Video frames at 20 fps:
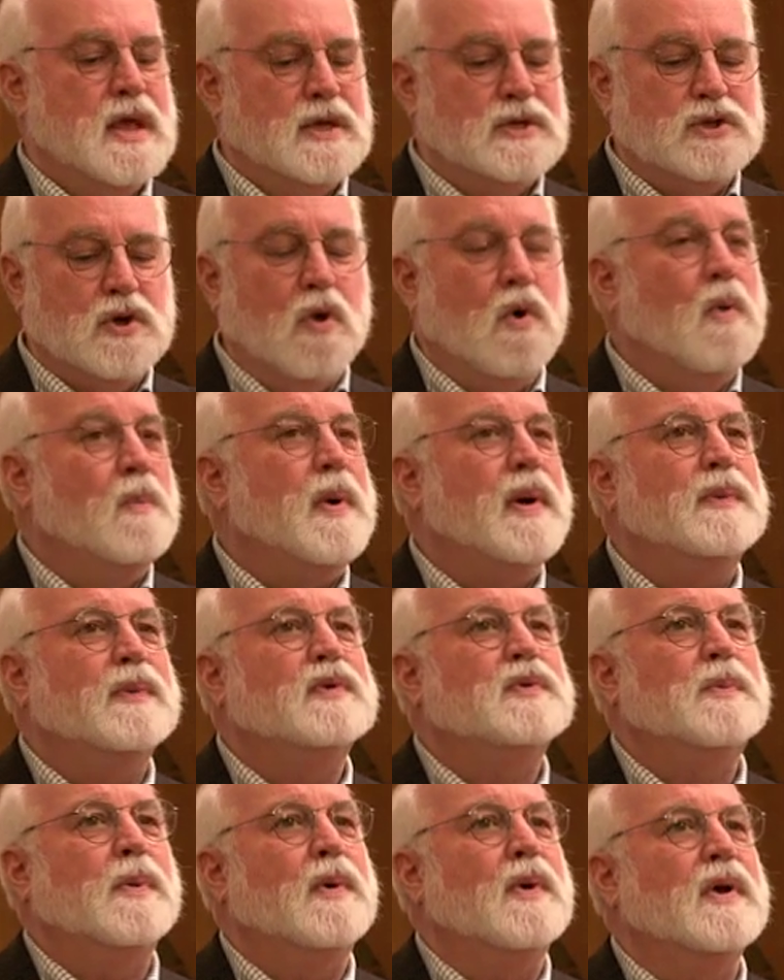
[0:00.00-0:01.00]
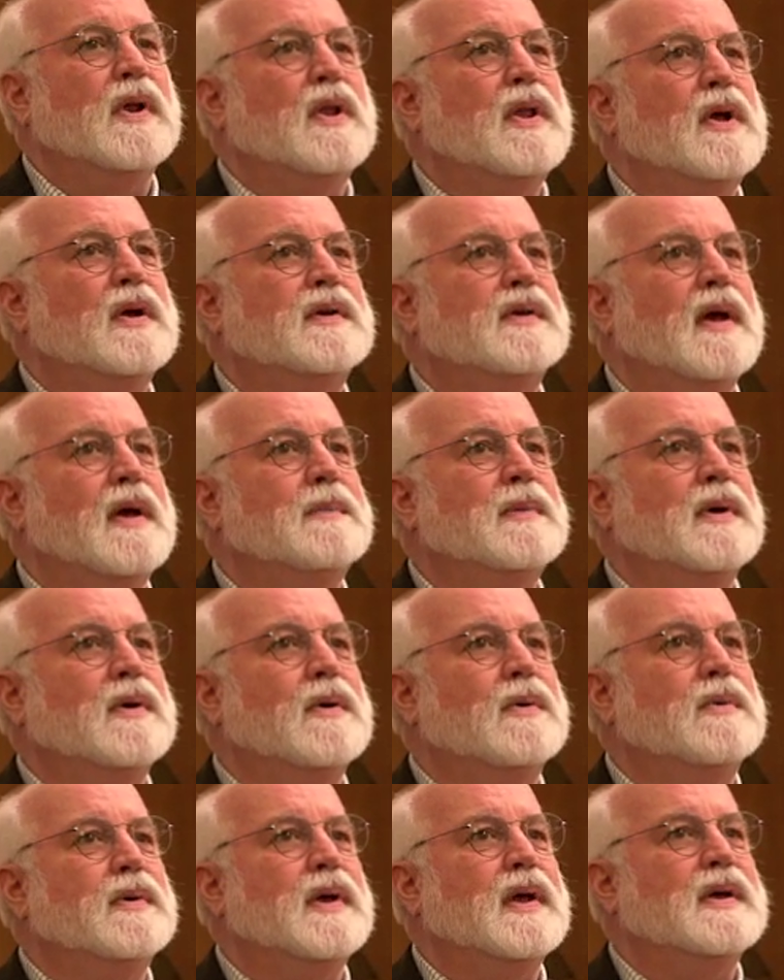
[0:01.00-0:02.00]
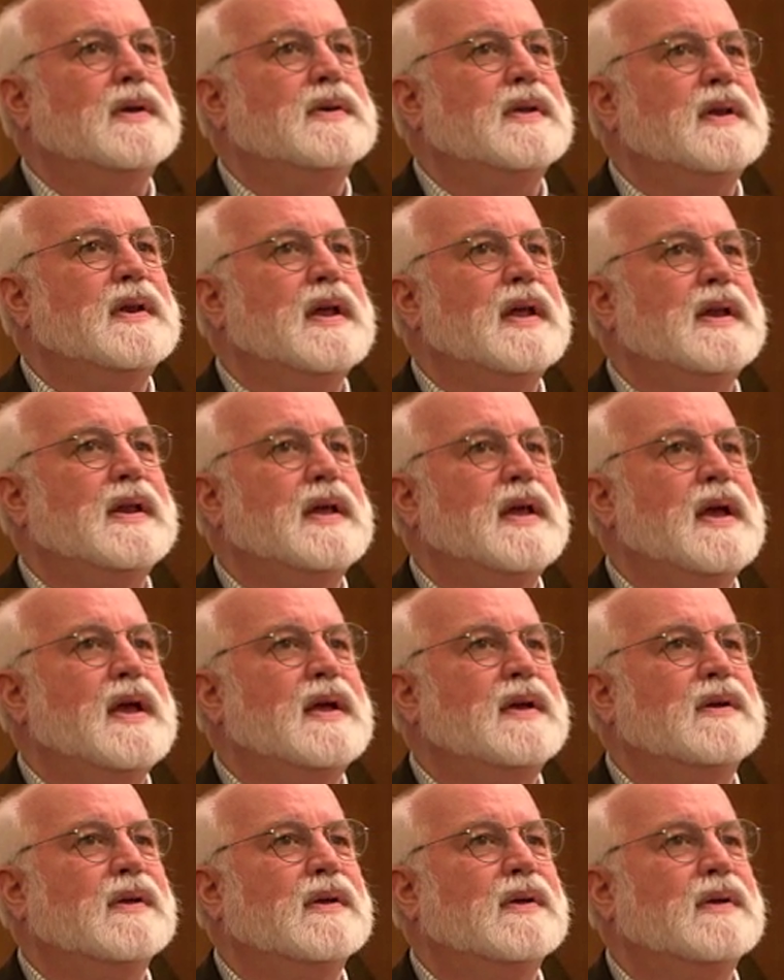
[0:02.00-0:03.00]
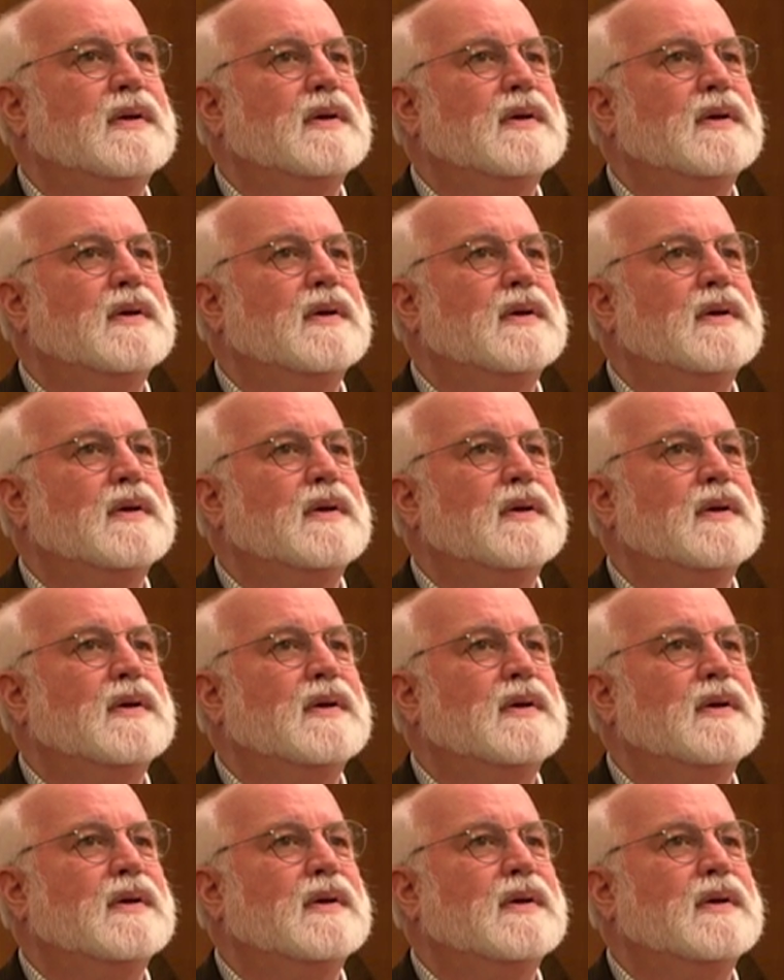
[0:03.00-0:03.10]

So Homeboy was born a long time ago in 1988